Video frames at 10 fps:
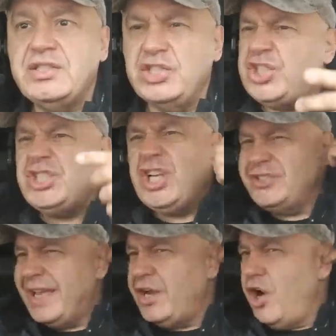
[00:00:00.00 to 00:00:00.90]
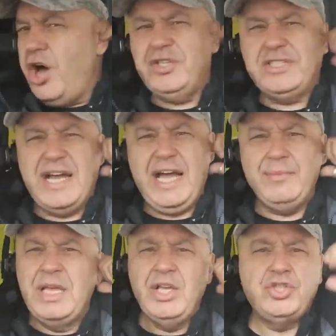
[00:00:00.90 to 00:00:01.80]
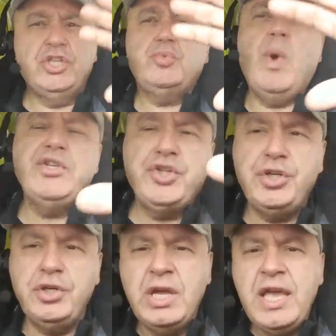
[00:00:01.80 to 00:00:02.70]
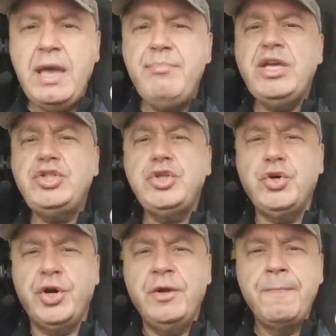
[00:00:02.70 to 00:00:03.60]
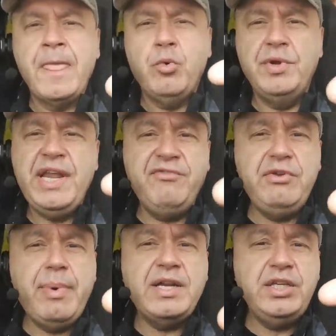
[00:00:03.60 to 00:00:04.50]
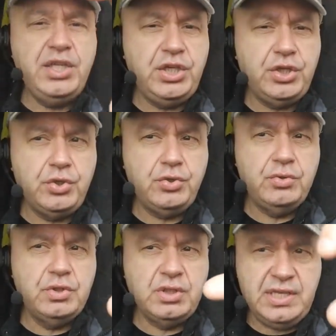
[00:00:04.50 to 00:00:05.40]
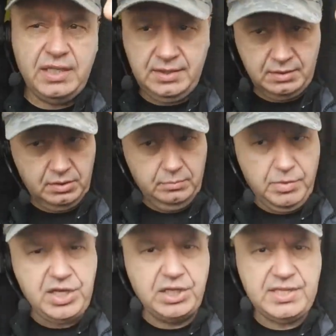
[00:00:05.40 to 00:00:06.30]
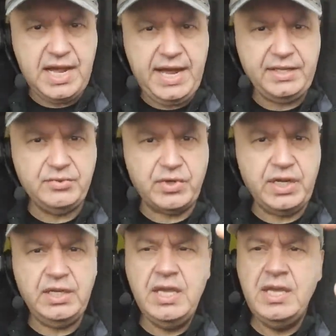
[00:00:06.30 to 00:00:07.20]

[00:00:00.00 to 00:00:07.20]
And she does that all the time. Just watch her and make sure when everybody here gets monetized, right?